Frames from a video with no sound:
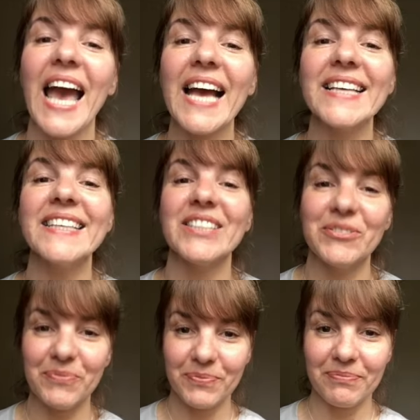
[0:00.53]
Hi,
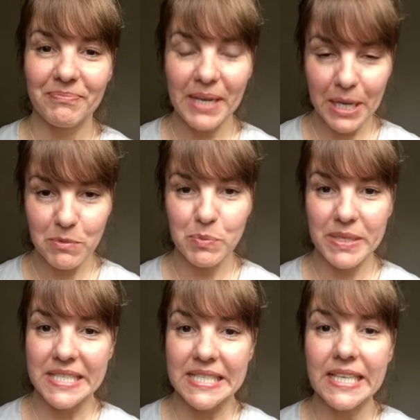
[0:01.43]
my name is
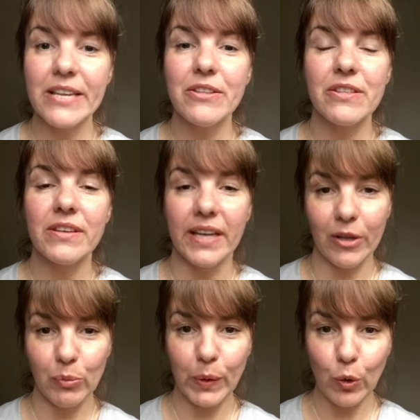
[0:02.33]
Miss Sleeth and
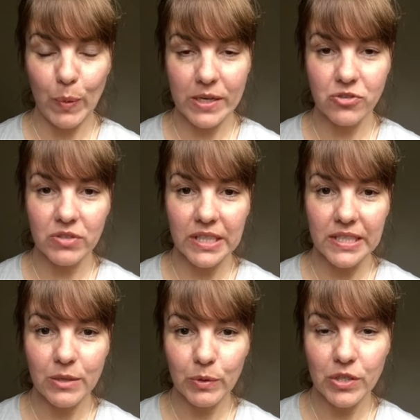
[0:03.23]
I'll be your pastoral
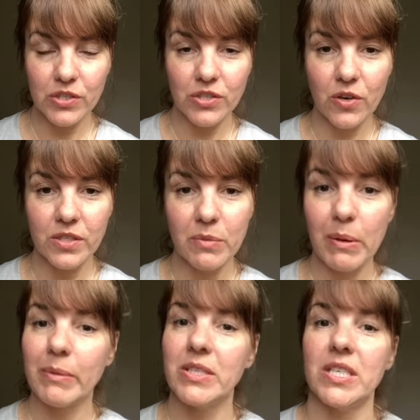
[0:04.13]
leader when you start at
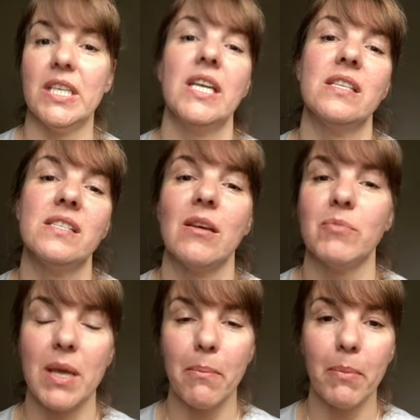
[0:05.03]
Bevington in
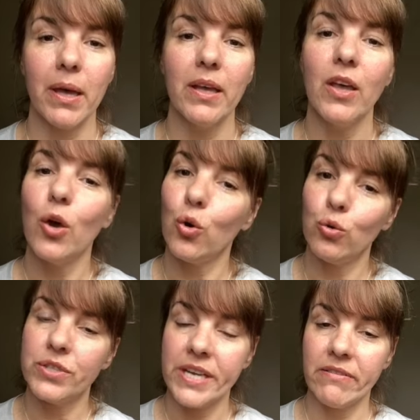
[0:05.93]
September.
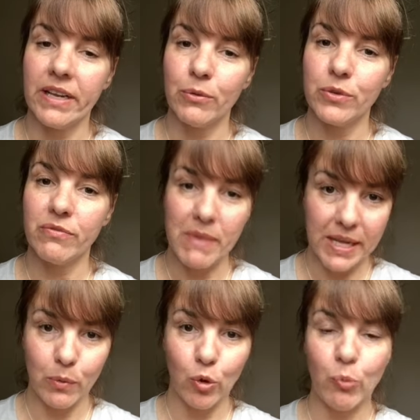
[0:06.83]
Ordinarily I would have
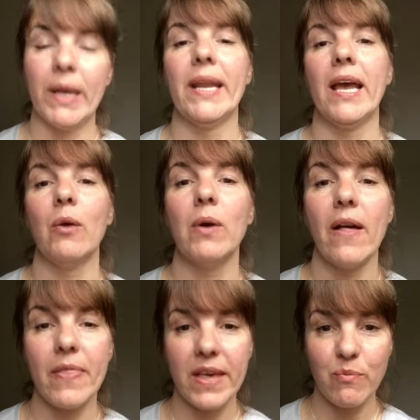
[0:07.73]
met you all by now
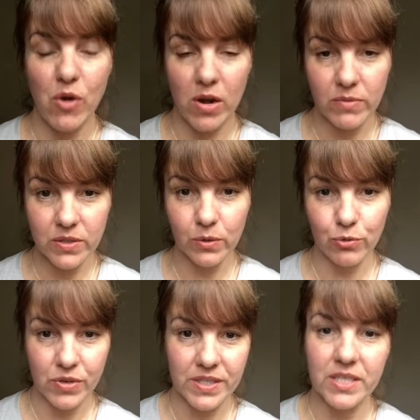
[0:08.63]
at the primary school
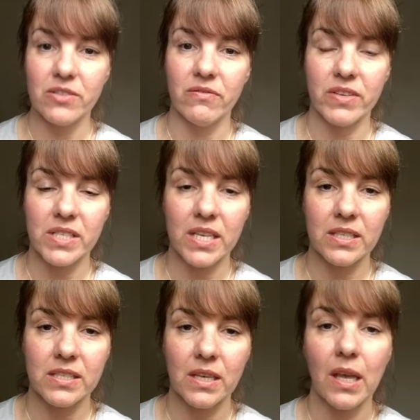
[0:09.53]
transition
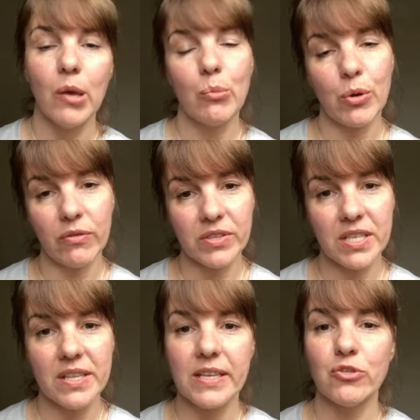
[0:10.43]
visits, but
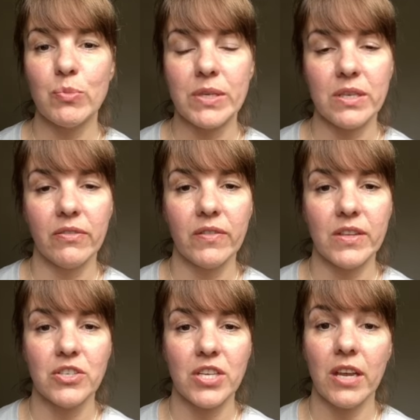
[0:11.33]
obviously things are a bit different
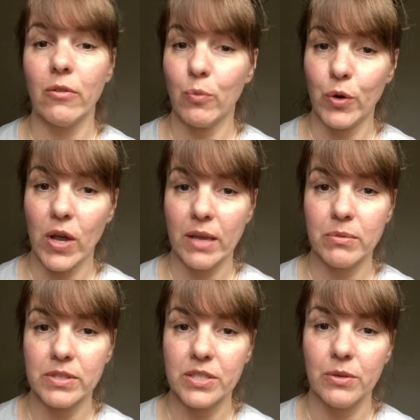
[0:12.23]
this year and we're not
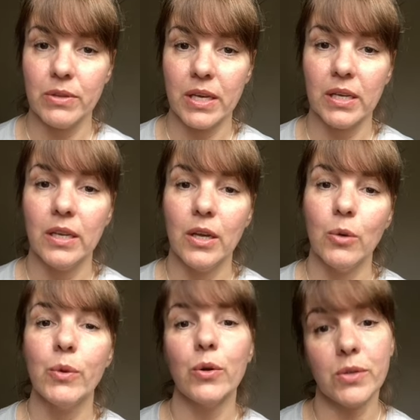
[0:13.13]
able to do that.
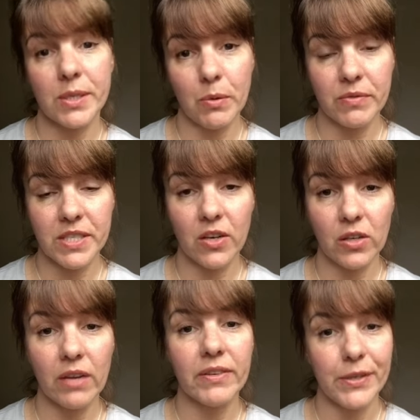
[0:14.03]
We also obviously
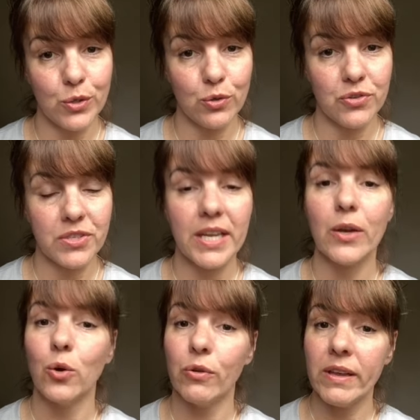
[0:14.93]
can't have an induction day
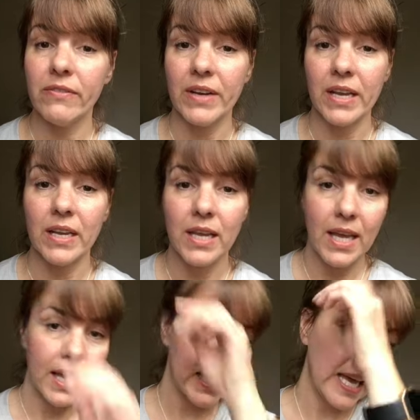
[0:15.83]
or evening
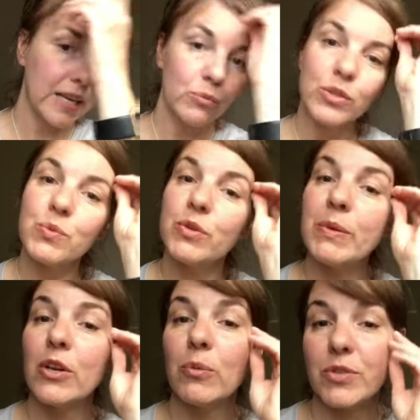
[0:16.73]
again, which would have
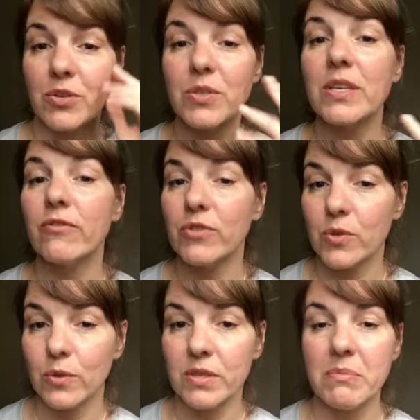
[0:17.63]
been an opportunity for us
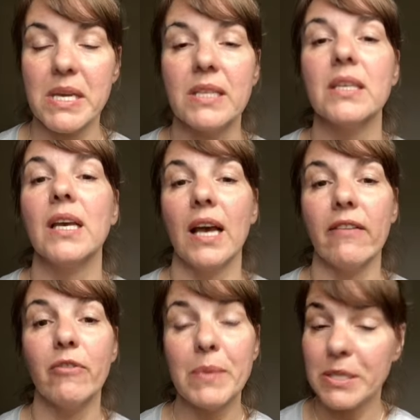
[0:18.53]
all to meet
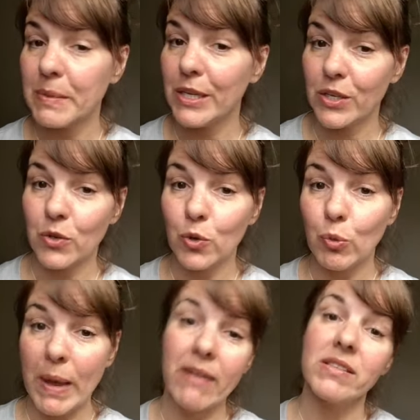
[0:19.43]
and for me to meet your
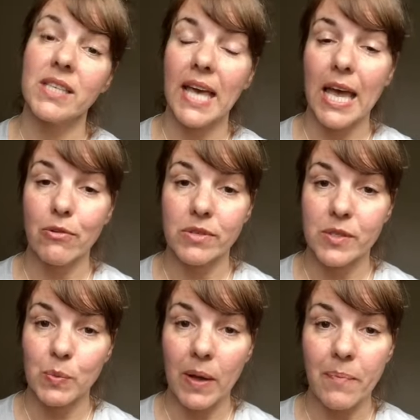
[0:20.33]
parents and carers
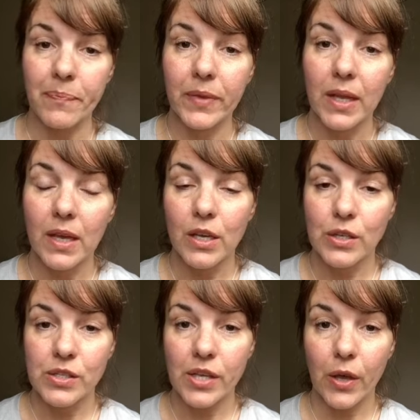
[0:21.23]
as well.
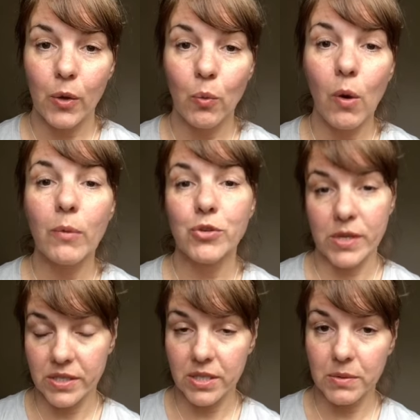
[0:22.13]
So what we're
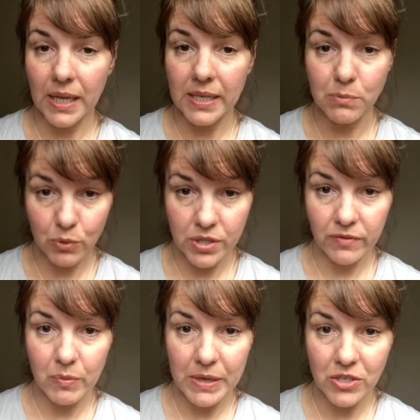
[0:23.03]
trying to do is get as much
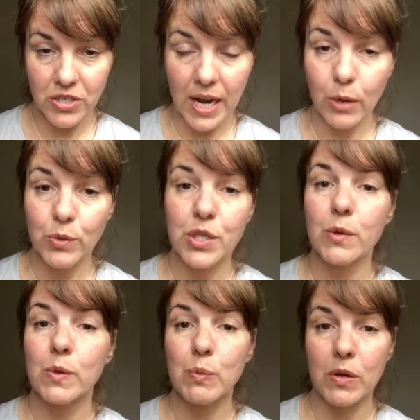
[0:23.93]
information out to
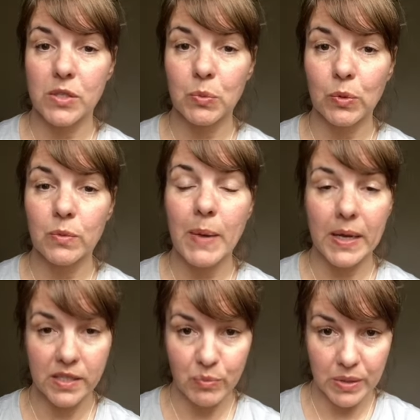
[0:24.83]
you as possible.
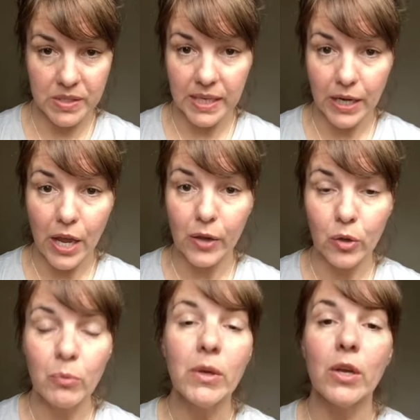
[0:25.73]
Packs have been sent
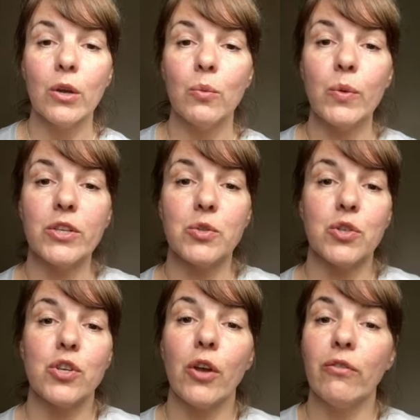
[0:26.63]
home, which
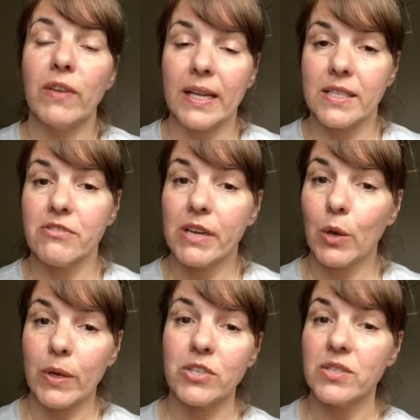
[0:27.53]
should hopefully answer any
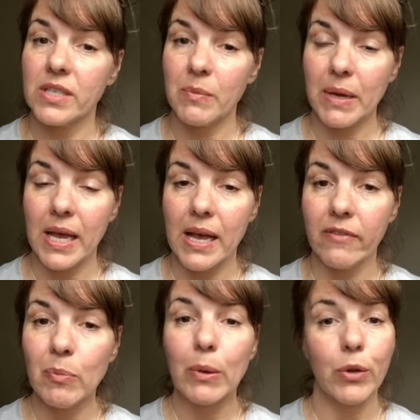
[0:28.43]
questions that you might
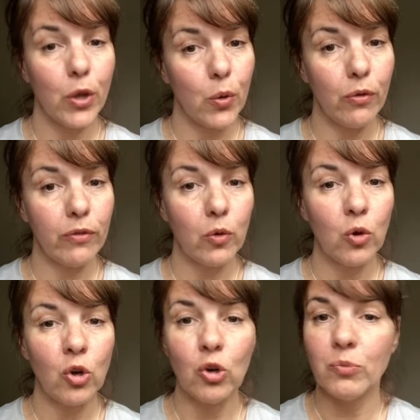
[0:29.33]
have about
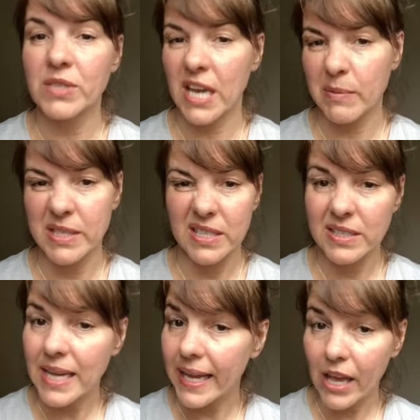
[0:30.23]
uniform, timings of the
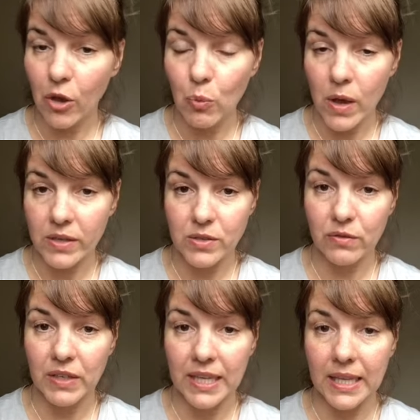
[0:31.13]
day, homework,
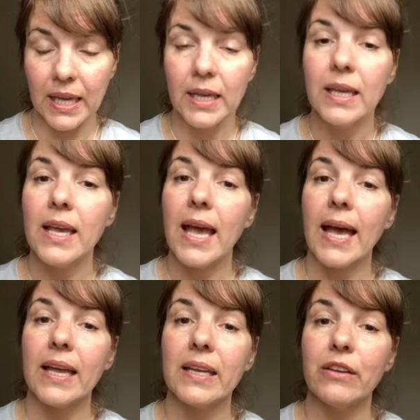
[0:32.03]
stuff like that.
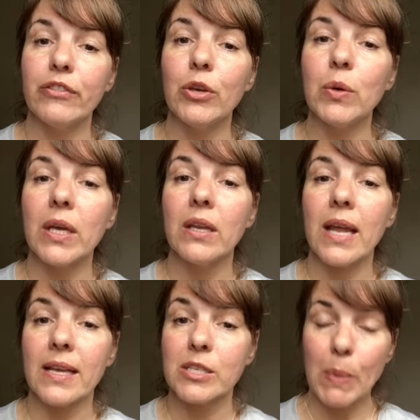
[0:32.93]
And if you can
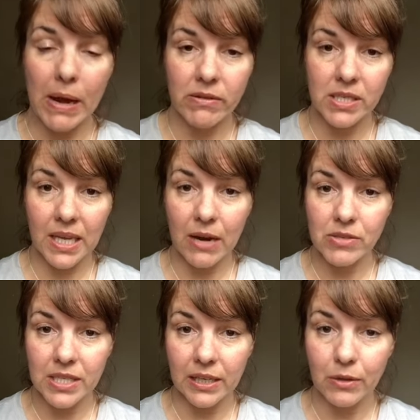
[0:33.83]
ask parents and
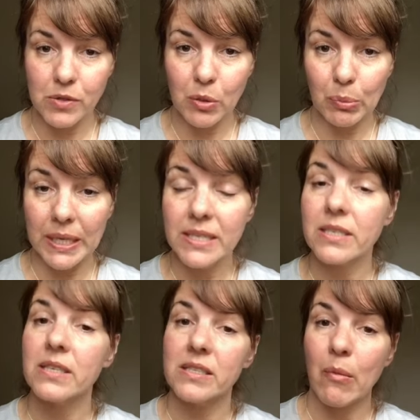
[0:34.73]
carers to get those
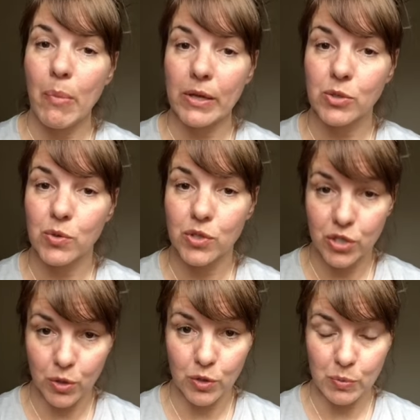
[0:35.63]
completed and sent back to us as
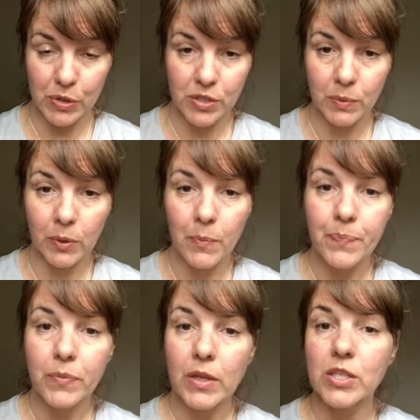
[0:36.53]
soon as possible,
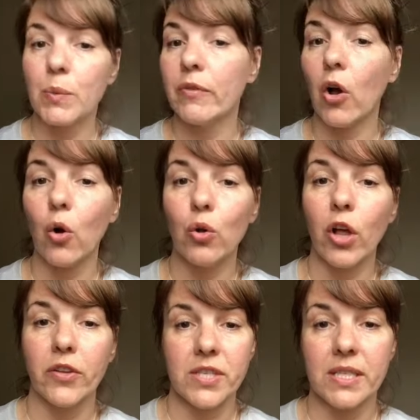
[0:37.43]
so we've got all
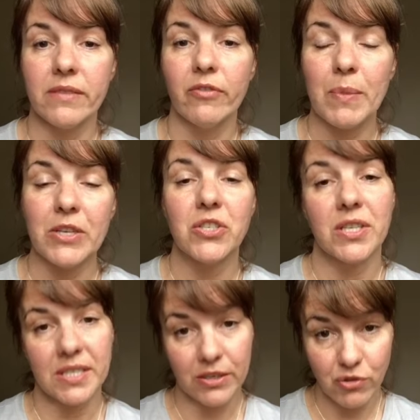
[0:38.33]
contact information,
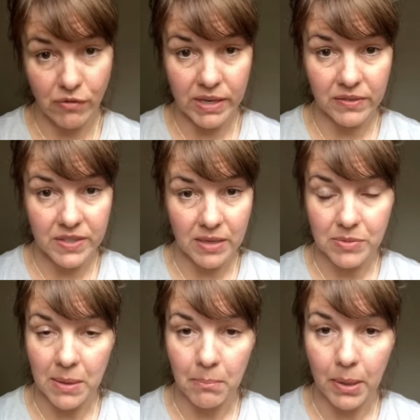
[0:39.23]
etc., ready for
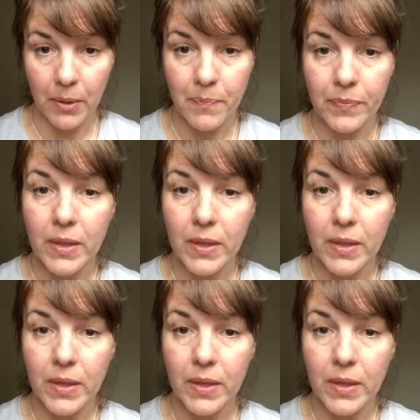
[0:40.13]
September.